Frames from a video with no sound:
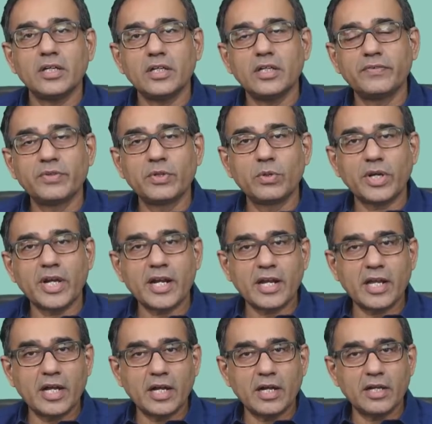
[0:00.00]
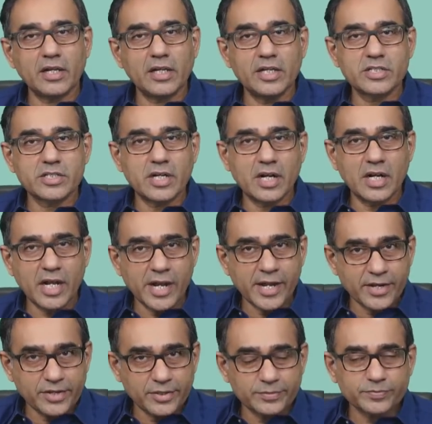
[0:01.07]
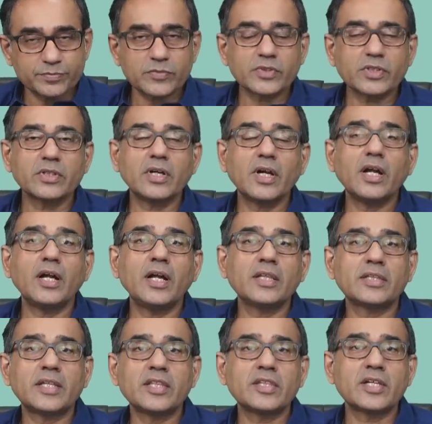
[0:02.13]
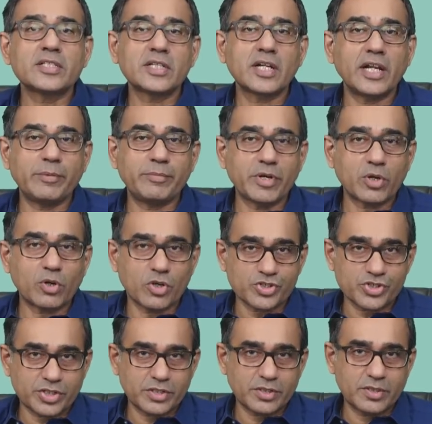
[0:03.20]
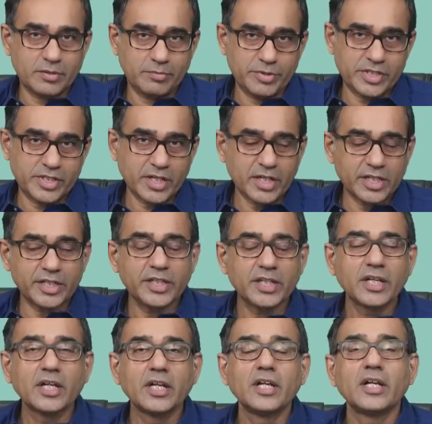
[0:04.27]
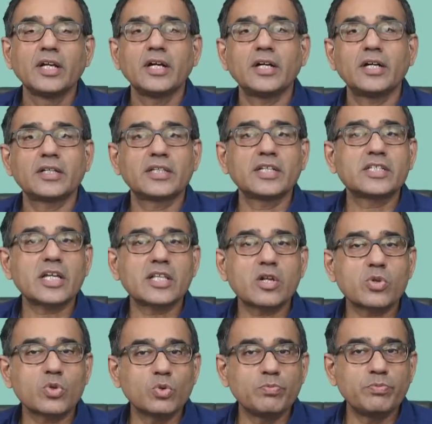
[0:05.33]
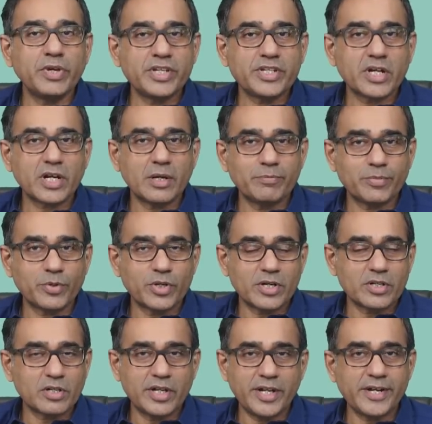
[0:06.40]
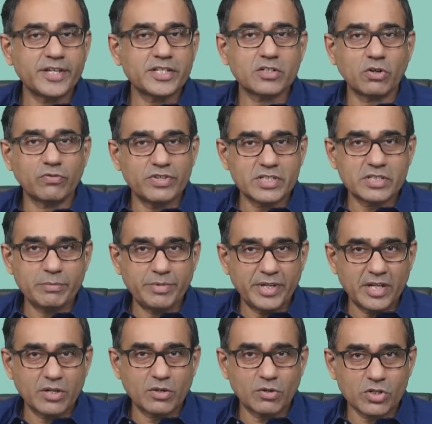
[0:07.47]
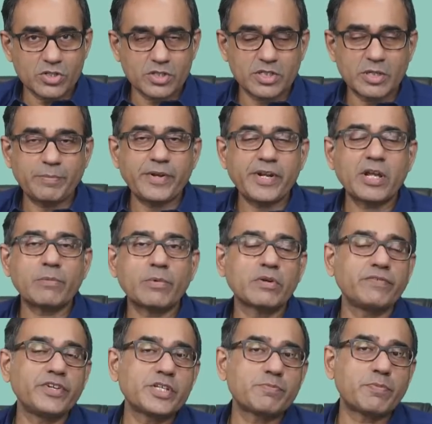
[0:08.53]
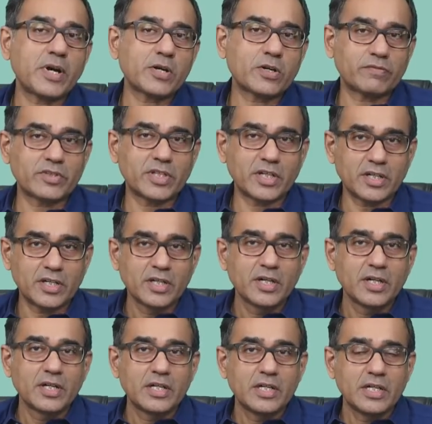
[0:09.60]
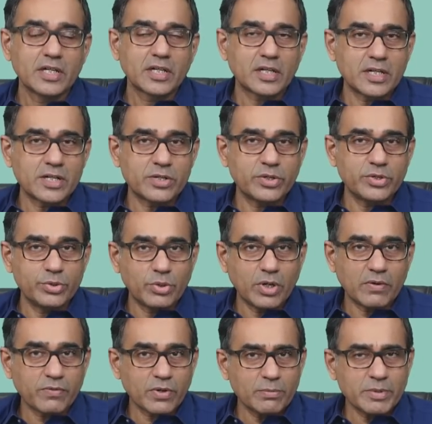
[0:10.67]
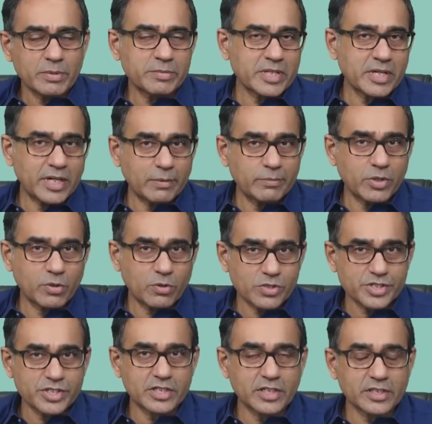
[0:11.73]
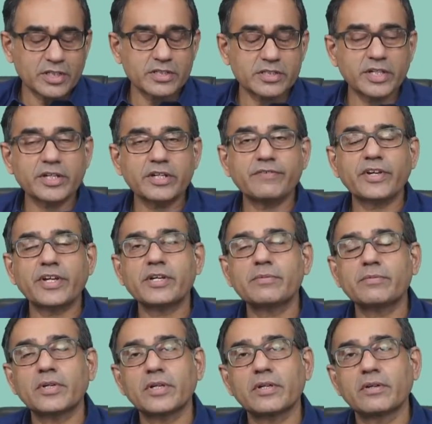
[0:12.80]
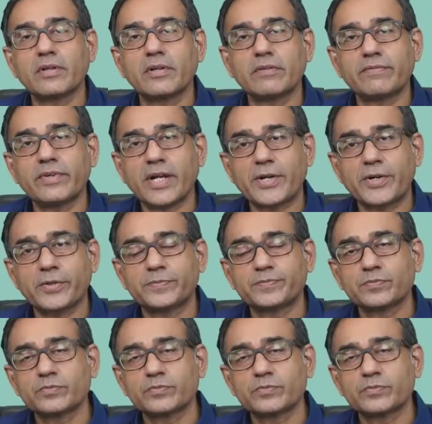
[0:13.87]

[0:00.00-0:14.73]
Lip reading: if you look at, is a land, and then there's a labor cost, basically. These are the two major components. The land is always the bigger cost, depending on which part of the country you are from, and the labor cost is another significant factor.